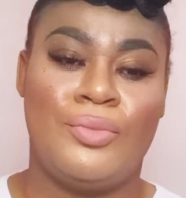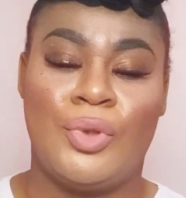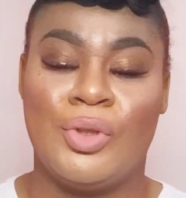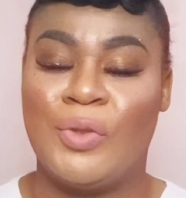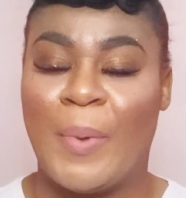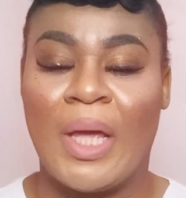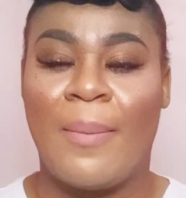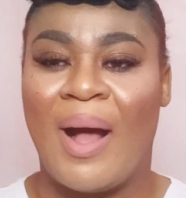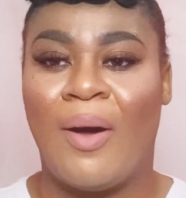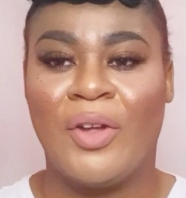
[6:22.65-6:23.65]
to speak
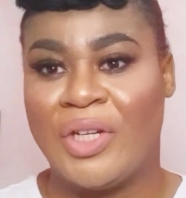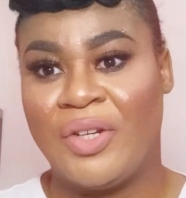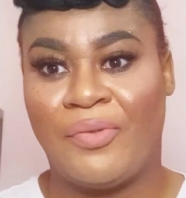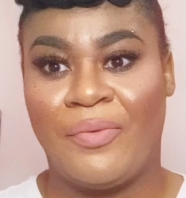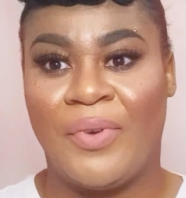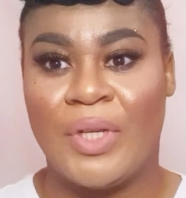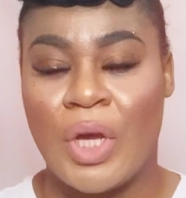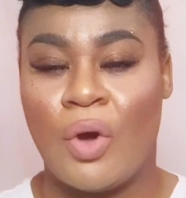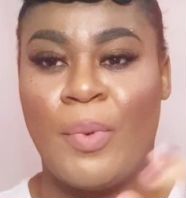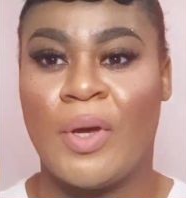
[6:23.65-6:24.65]
about on a different
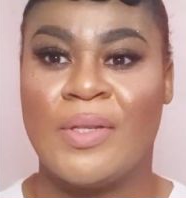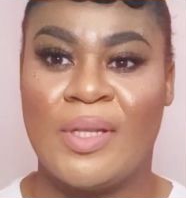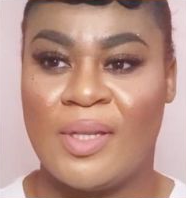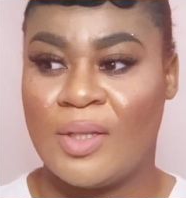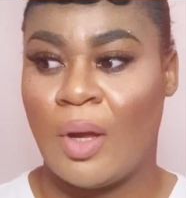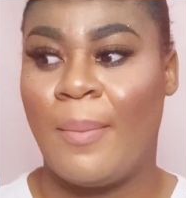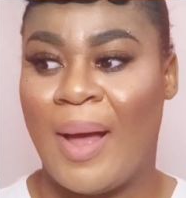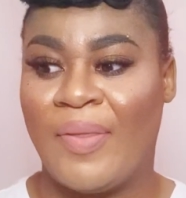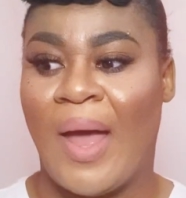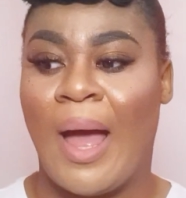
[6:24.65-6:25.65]
video because this is not
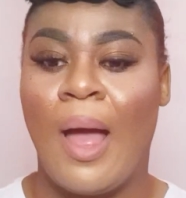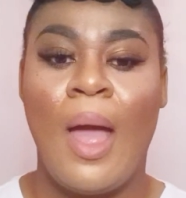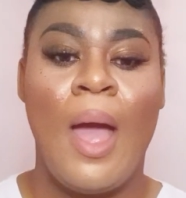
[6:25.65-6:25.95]
about that.